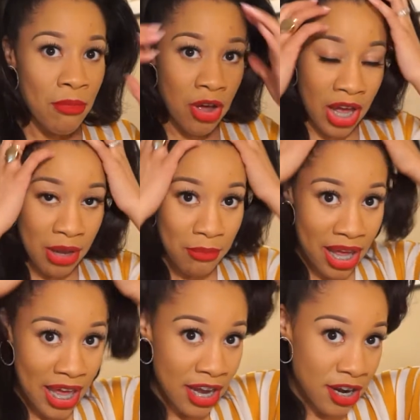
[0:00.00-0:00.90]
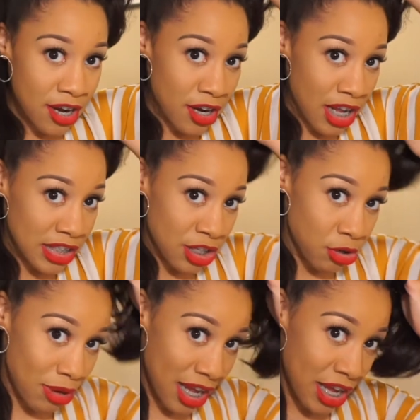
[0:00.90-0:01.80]
okay, my hair, I
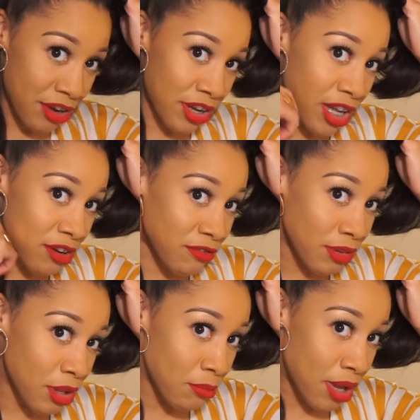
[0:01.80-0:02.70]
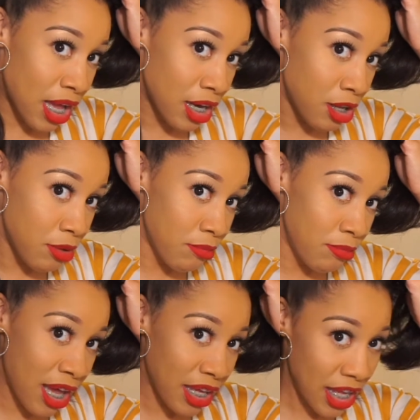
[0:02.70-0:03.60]
sewed my hair in from the bottom
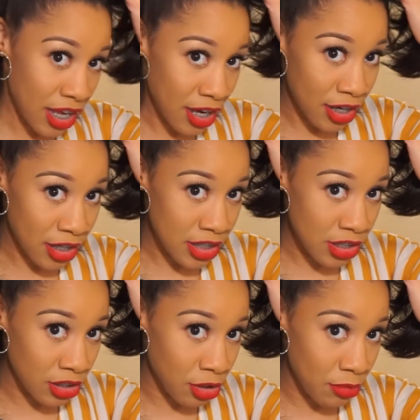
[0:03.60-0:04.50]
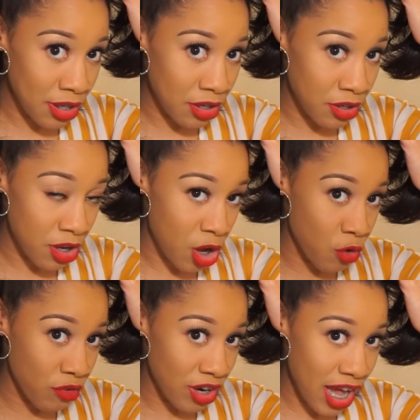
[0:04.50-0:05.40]
back here to a little bit
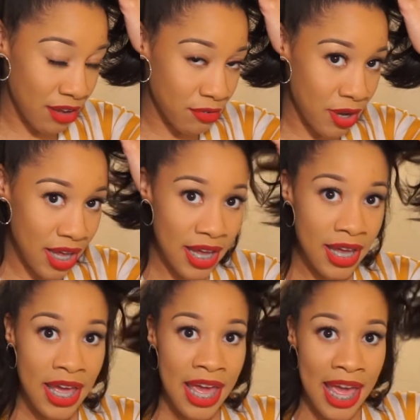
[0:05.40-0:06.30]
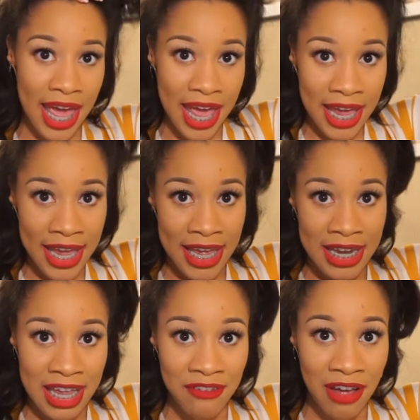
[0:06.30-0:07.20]
over halfway.
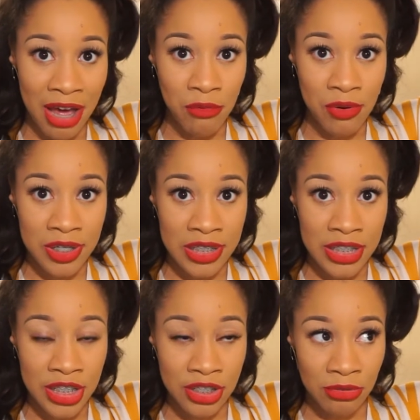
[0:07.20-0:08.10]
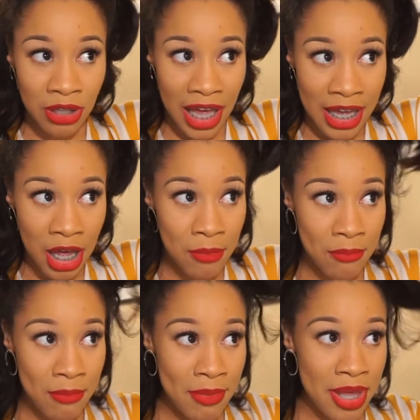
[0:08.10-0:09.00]
And if I want to do like
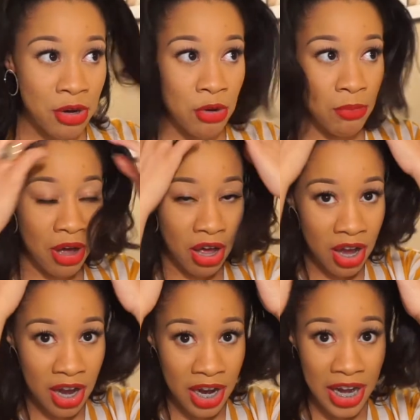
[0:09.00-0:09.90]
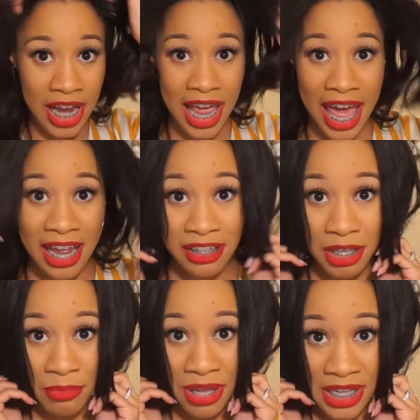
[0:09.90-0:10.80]
a middle part and add
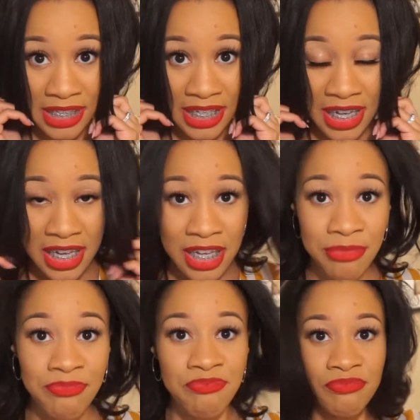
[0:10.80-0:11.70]
clip-ins in